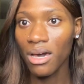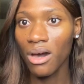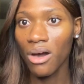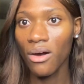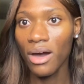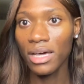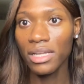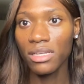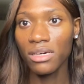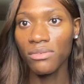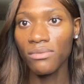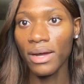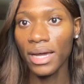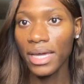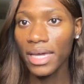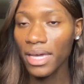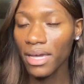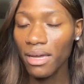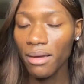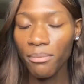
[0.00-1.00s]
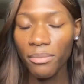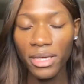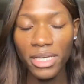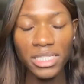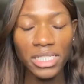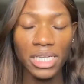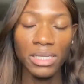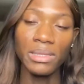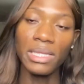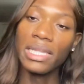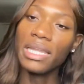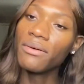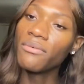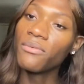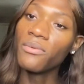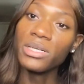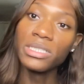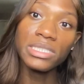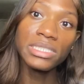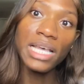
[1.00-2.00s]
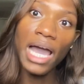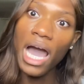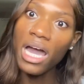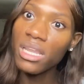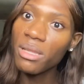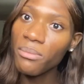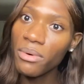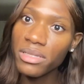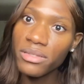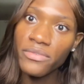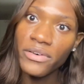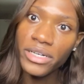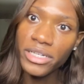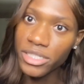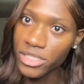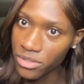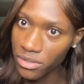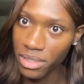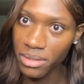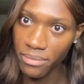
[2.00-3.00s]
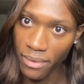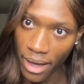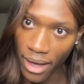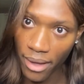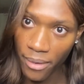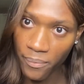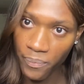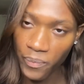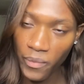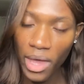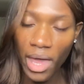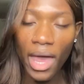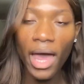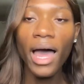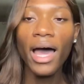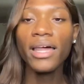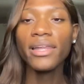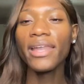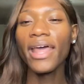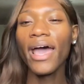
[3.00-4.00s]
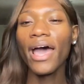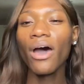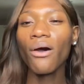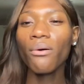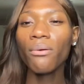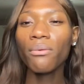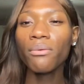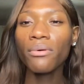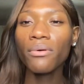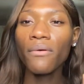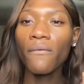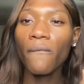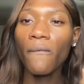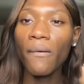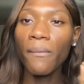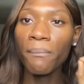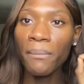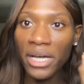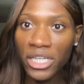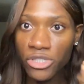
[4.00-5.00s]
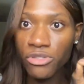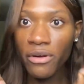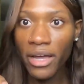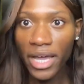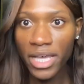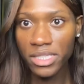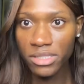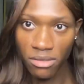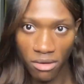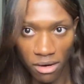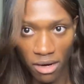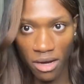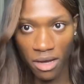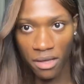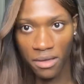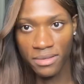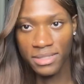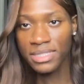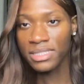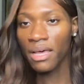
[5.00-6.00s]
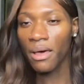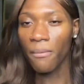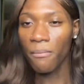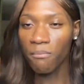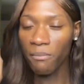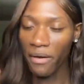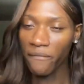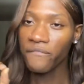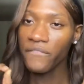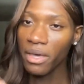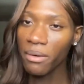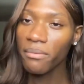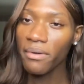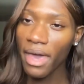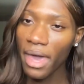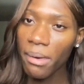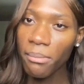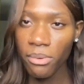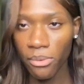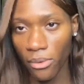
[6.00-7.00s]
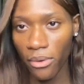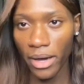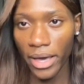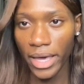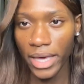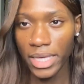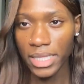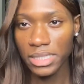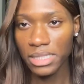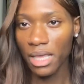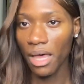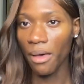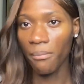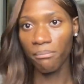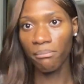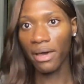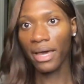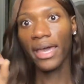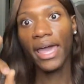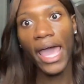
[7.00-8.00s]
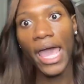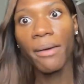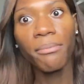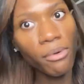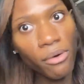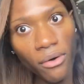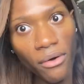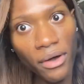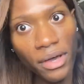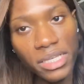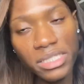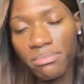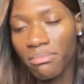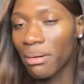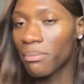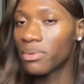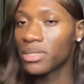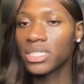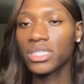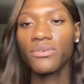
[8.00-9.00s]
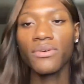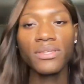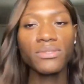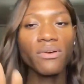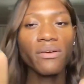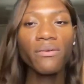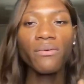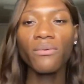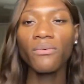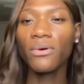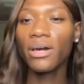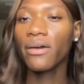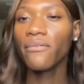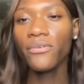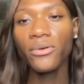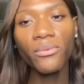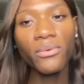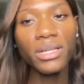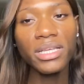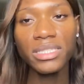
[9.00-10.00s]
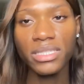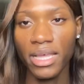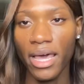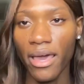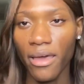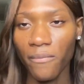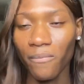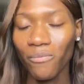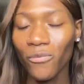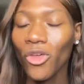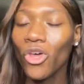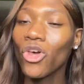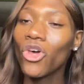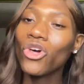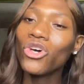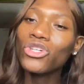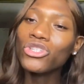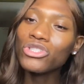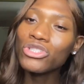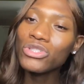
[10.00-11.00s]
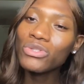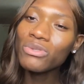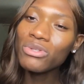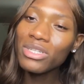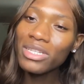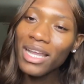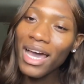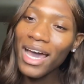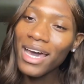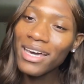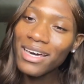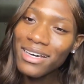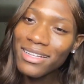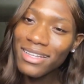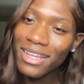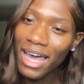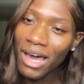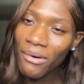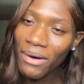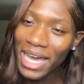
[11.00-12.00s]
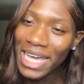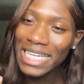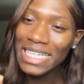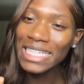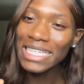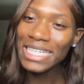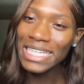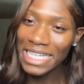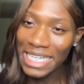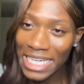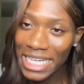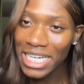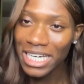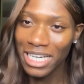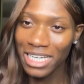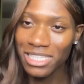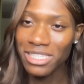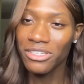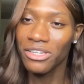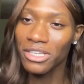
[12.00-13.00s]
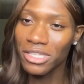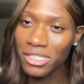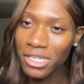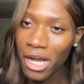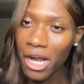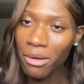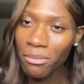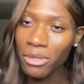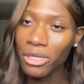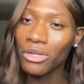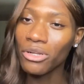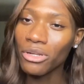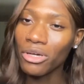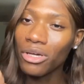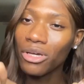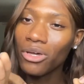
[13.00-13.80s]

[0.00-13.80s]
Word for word: oh, I live right here, bitch. And he, the nigga was down the motherfucking street, right? Now, my trans girls, my femme gay boys, my gay boys, my butch queens, whatever, whatever you wanna say, do not allow a nigga to determine